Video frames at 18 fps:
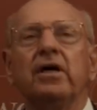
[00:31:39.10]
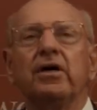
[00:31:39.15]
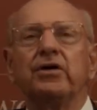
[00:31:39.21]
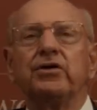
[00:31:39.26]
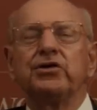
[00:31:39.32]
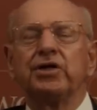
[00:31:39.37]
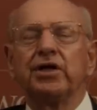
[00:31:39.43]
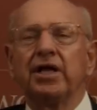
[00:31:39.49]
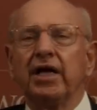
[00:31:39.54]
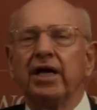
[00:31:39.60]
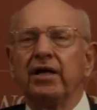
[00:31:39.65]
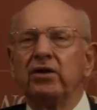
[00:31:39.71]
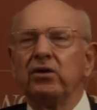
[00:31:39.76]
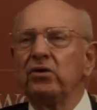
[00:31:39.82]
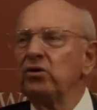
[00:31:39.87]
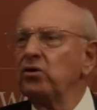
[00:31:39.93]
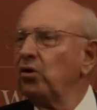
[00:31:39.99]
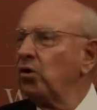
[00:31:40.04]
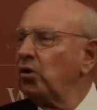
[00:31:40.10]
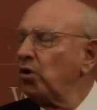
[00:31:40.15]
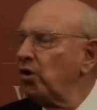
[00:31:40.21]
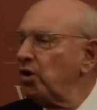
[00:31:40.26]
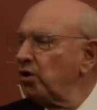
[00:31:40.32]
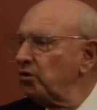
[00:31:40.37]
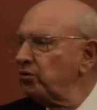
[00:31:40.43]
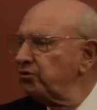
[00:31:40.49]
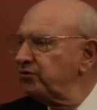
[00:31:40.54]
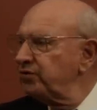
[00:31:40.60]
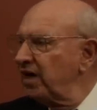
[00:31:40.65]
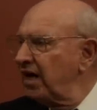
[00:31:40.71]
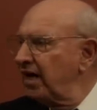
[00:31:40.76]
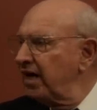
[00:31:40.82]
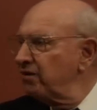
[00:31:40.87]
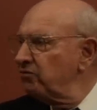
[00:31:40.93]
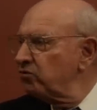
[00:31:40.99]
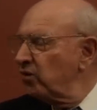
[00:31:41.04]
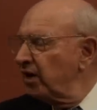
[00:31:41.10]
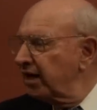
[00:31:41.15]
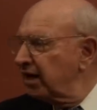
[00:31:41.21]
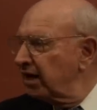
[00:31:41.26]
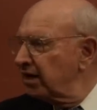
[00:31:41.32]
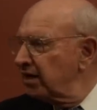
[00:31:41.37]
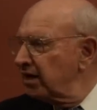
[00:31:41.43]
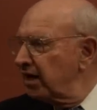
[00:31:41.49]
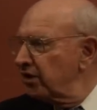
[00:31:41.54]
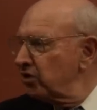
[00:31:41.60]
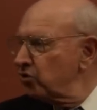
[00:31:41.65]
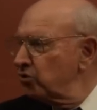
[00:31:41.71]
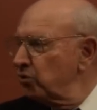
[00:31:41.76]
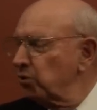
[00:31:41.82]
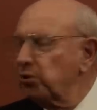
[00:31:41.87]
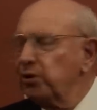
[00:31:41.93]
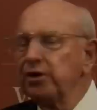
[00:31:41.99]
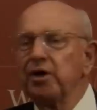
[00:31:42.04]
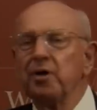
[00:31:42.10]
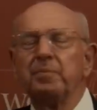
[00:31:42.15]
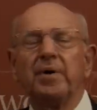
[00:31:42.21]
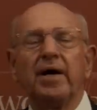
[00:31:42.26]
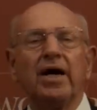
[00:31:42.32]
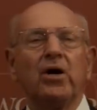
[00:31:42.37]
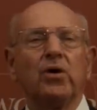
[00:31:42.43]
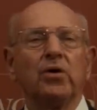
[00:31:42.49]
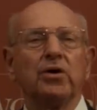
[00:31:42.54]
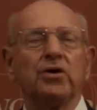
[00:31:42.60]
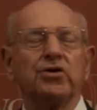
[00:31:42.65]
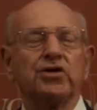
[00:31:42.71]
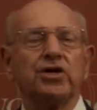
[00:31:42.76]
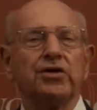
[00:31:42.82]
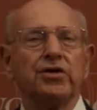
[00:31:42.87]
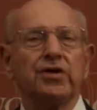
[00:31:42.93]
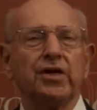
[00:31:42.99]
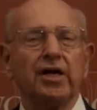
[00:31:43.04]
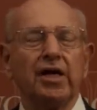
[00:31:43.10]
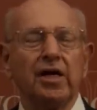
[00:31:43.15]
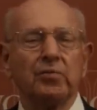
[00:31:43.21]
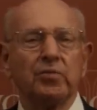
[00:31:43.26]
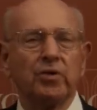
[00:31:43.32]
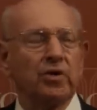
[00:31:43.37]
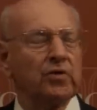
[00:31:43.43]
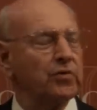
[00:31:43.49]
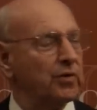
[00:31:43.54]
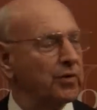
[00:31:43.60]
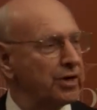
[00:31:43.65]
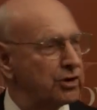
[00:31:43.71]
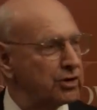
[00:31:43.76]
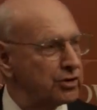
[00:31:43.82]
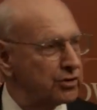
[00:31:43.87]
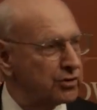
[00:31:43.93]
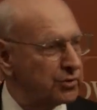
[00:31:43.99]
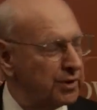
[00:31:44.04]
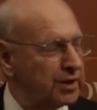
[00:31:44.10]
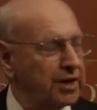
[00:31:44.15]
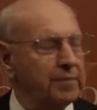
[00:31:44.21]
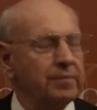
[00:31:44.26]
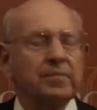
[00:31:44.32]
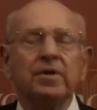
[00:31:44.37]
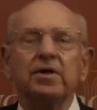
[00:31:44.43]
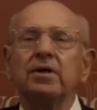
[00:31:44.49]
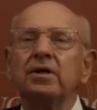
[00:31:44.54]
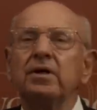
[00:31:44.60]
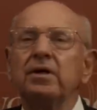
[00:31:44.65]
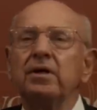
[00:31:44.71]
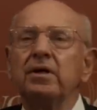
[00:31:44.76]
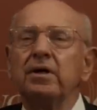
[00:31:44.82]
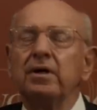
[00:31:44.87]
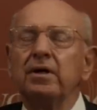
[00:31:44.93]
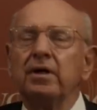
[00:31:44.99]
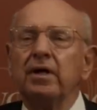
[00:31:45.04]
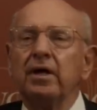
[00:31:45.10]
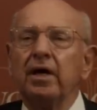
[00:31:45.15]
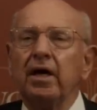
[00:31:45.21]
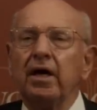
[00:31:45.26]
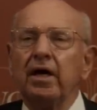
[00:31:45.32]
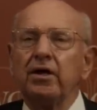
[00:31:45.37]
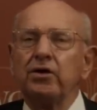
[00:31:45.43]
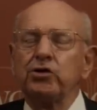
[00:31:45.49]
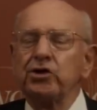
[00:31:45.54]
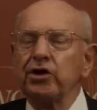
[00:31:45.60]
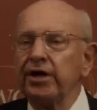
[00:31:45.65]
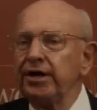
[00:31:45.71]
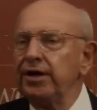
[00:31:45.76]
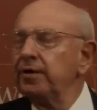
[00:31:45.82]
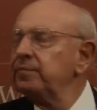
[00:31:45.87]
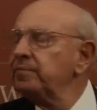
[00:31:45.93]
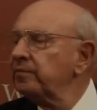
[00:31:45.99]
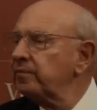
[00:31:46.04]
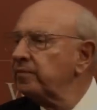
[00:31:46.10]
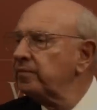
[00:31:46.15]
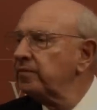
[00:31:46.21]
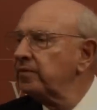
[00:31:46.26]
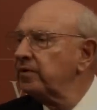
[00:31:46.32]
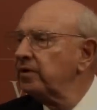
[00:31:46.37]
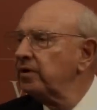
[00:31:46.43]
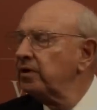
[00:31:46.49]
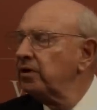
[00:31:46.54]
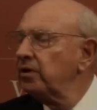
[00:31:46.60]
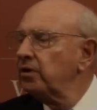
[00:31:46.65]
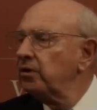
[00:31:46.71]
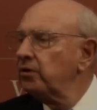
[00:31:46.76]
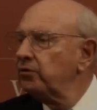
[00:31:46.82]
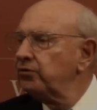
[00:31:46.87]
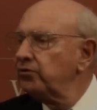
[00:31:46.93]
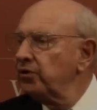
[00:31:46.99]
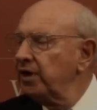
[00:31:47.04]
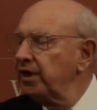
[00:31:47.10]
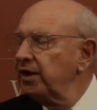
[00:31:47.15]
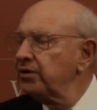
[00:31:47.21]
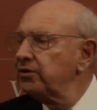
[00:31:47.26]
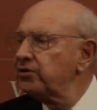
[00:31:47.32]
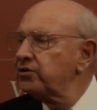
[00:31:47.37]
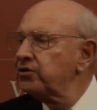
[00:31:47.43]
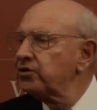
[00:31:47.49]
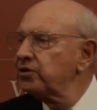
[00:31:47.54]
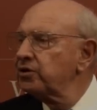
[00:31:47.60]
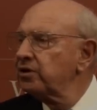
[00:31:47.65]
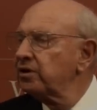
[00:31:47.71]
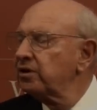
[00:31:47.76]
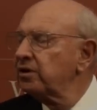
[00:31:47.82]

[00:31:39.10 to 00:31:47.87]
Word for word: to get all five recognized nuclear powers under the Nonproliferation Treaty uh, China, France,